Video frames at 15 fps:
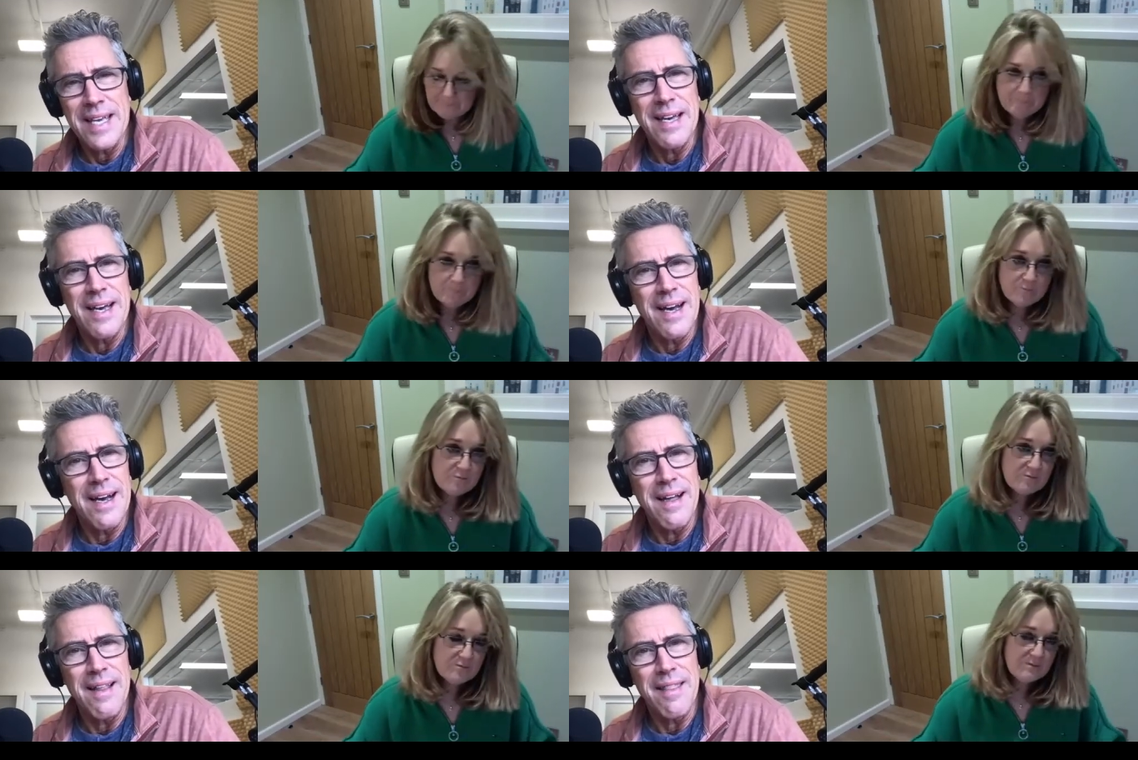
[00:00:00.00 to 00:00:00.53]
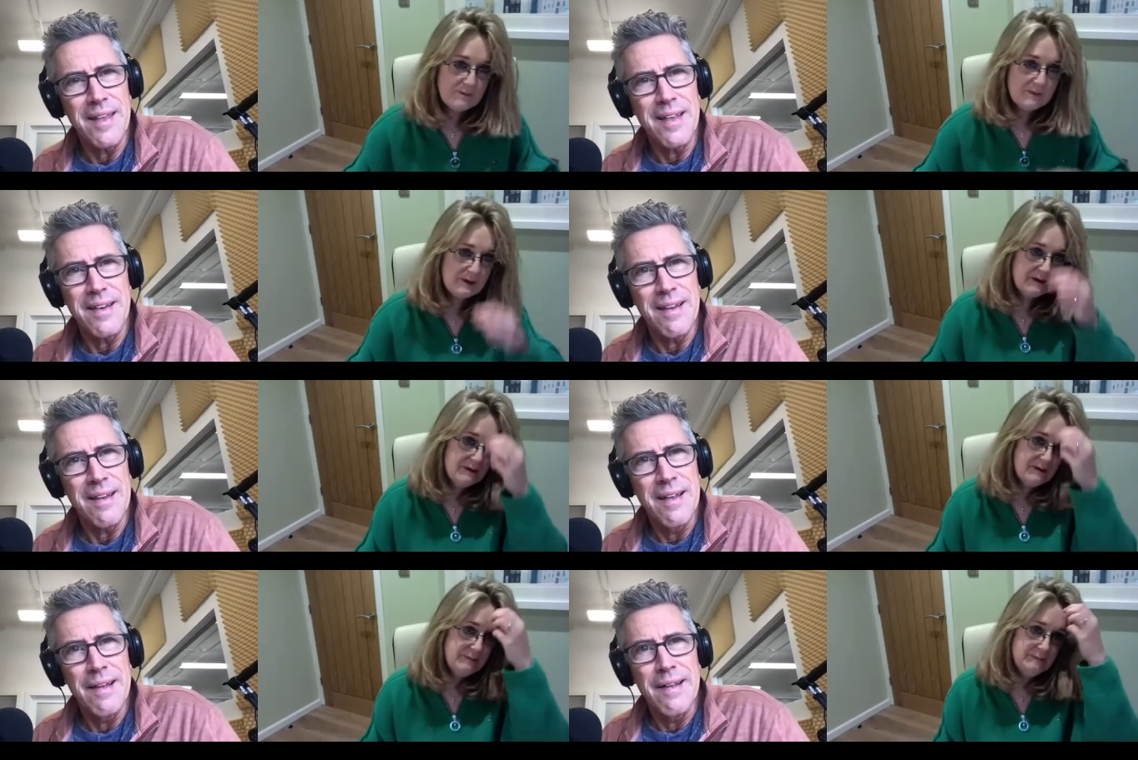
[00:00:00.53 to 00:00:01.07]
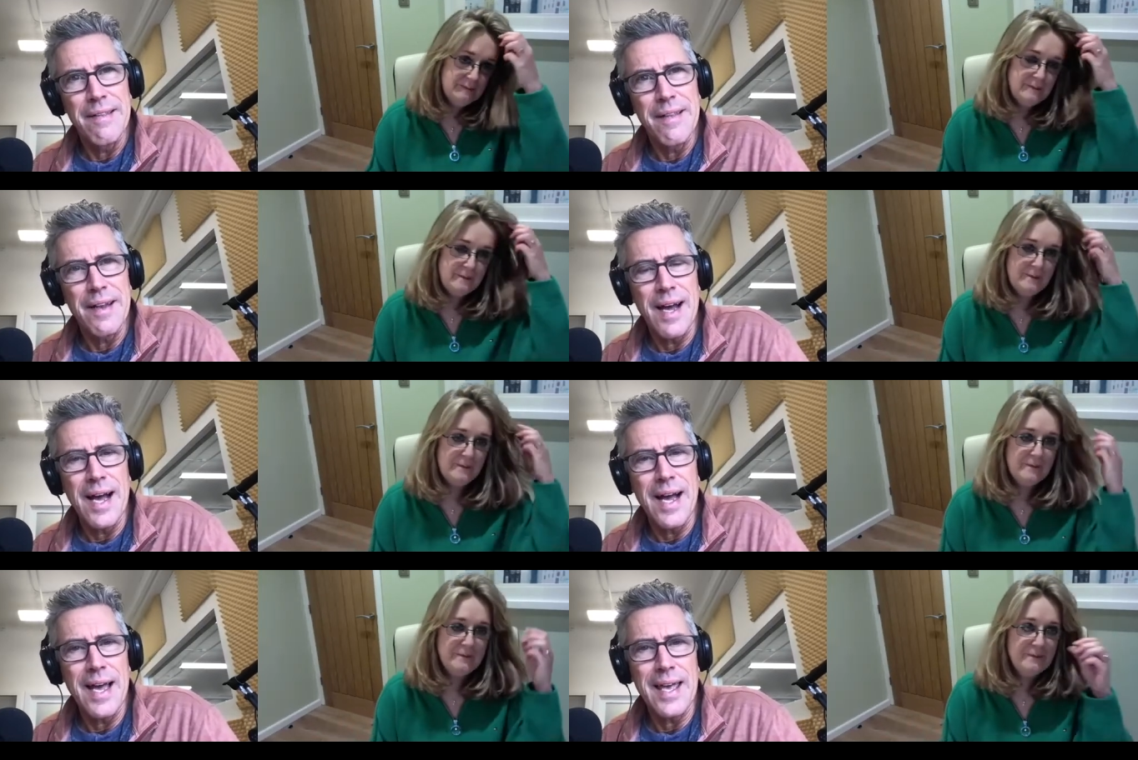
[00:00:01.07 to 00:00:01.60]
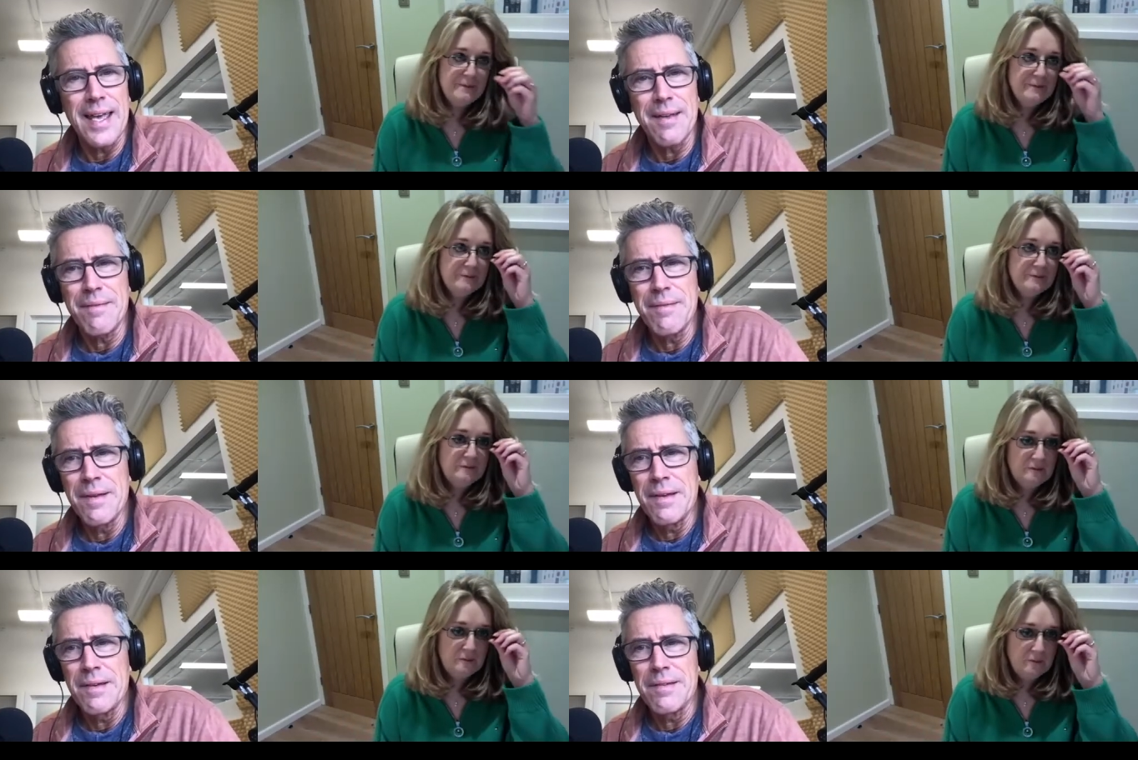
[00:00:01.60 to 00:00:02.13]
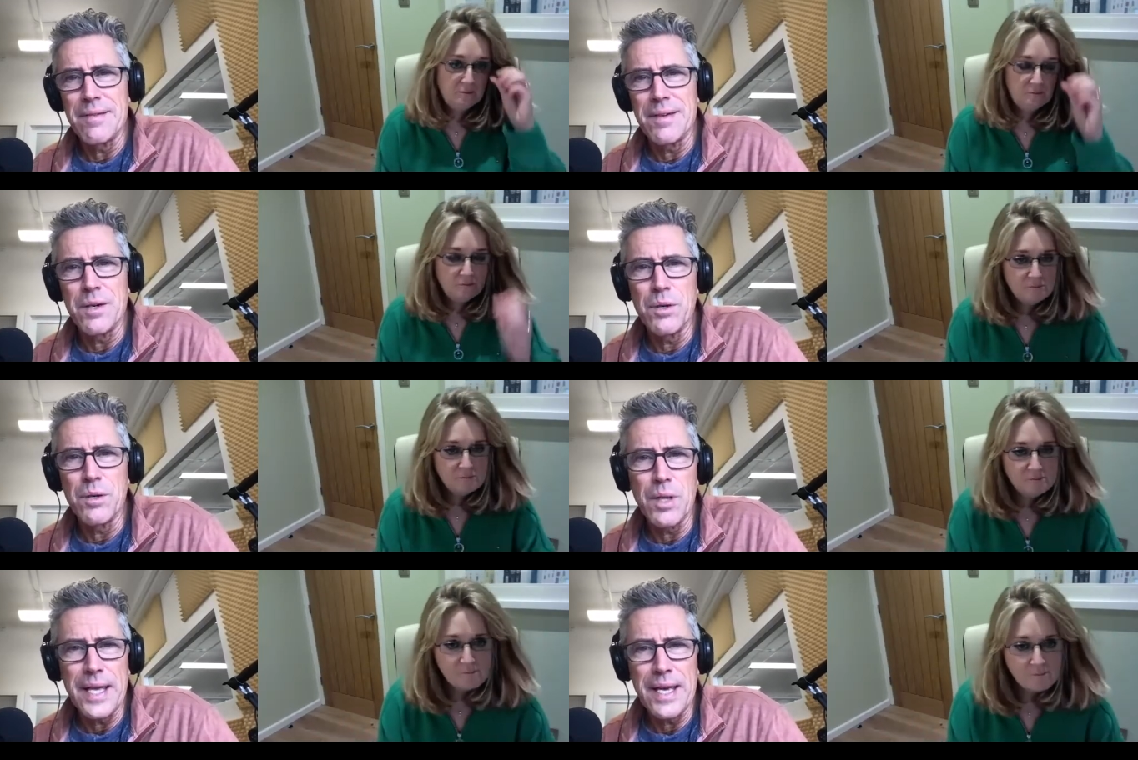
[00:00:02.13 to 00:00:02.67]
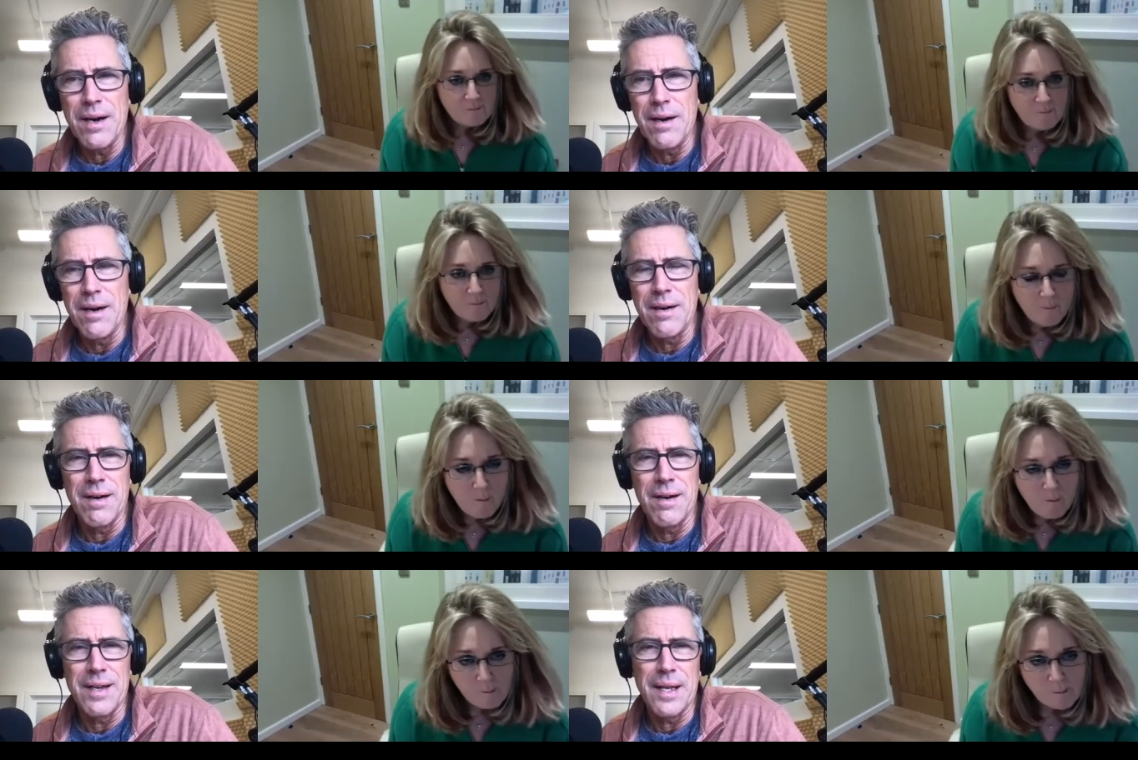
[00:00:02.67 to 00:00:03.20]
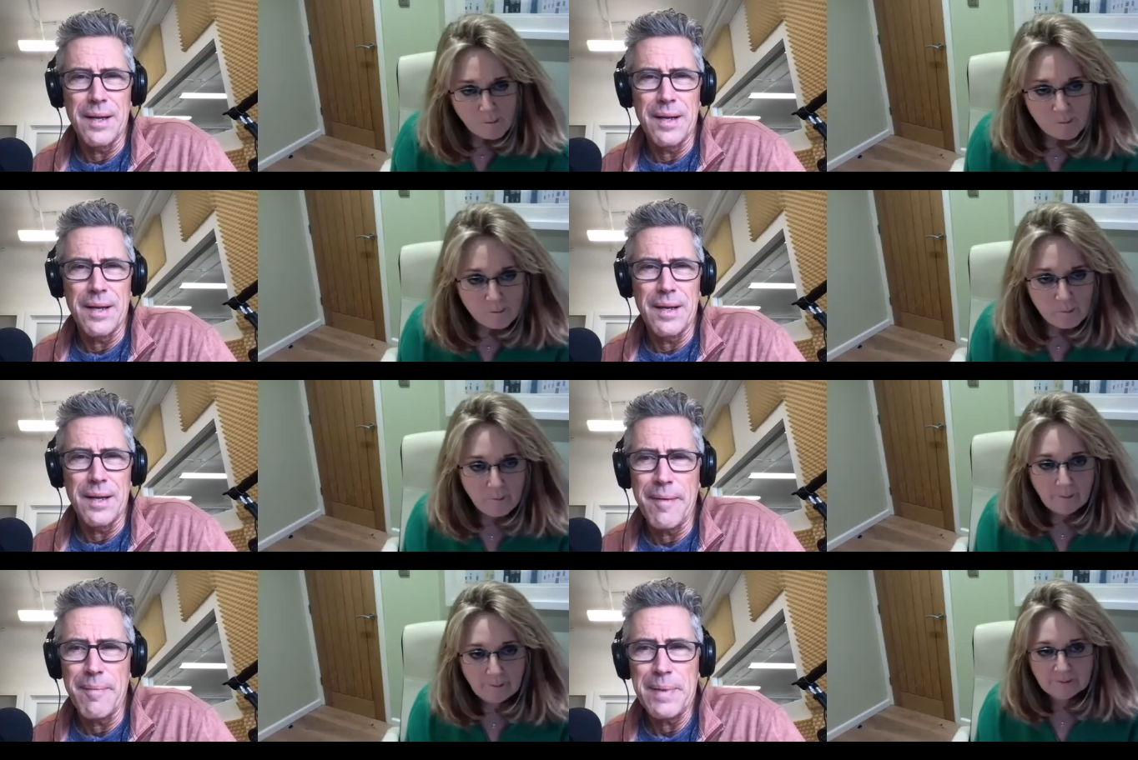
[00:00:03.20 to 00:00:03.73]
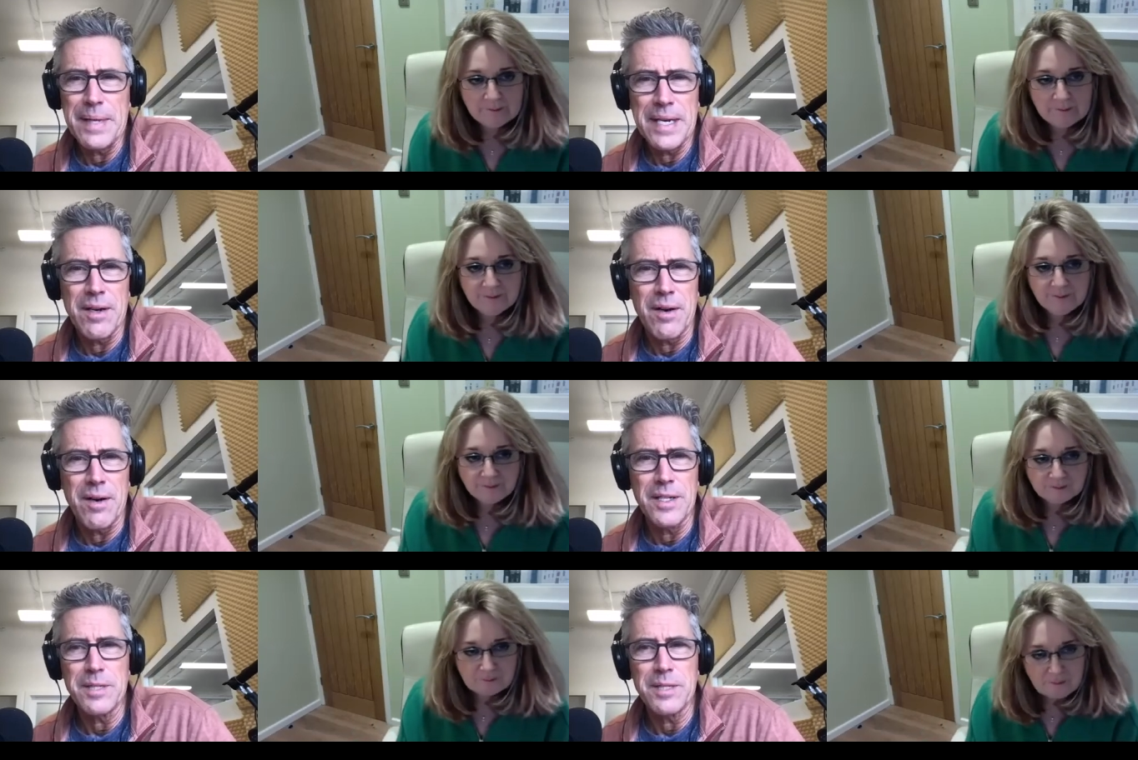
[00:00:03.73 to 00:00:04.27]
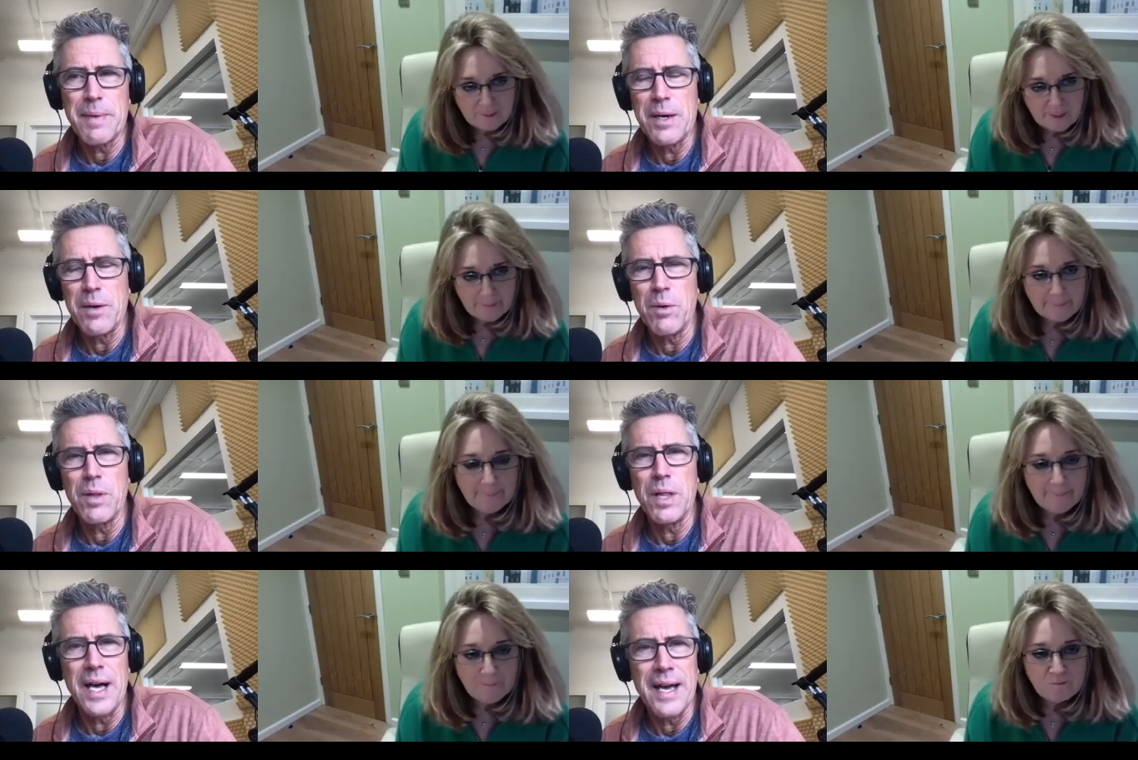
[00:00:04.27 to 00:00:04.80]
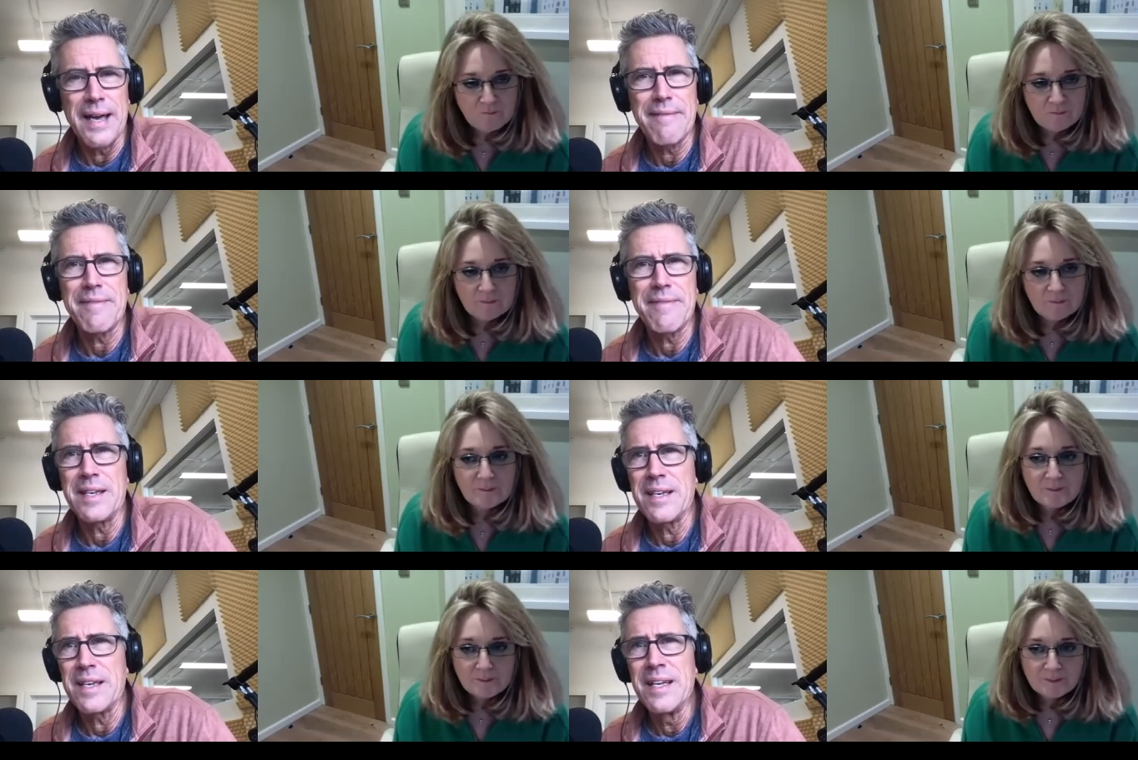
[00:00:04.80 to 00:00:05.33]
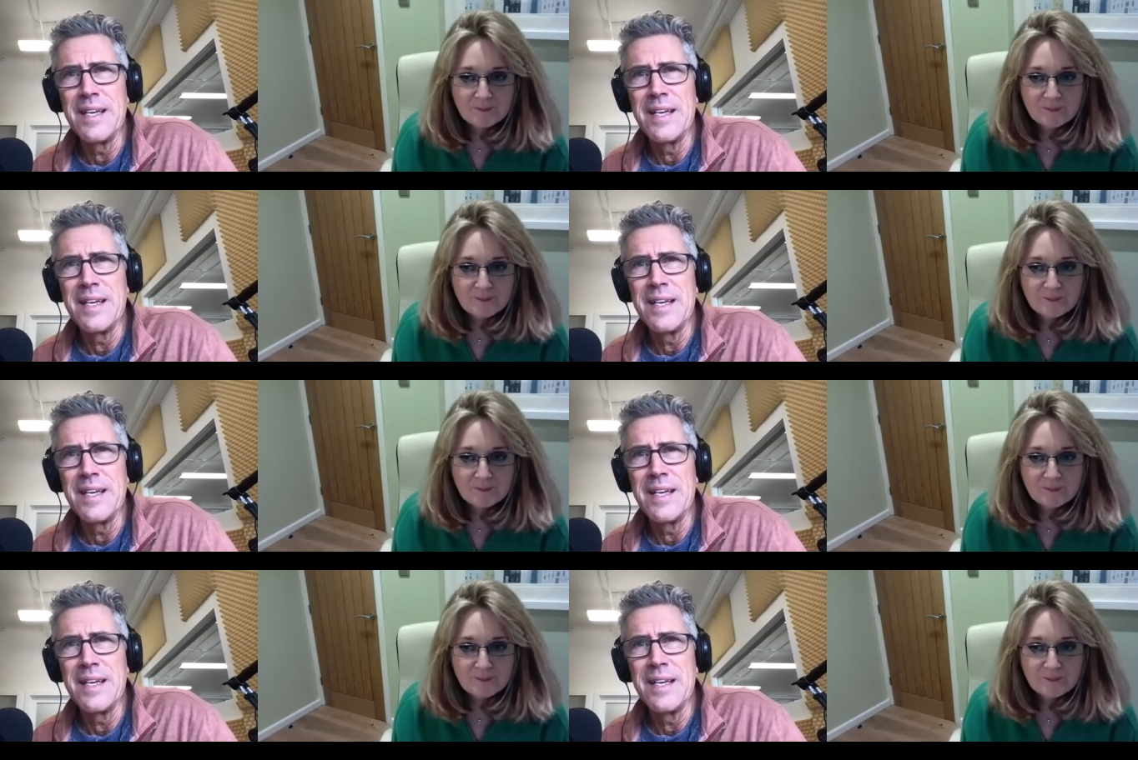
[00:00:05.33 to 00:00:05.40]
Speaker 1: Uh, that that I early on, I, so I've been an artist my whole life, and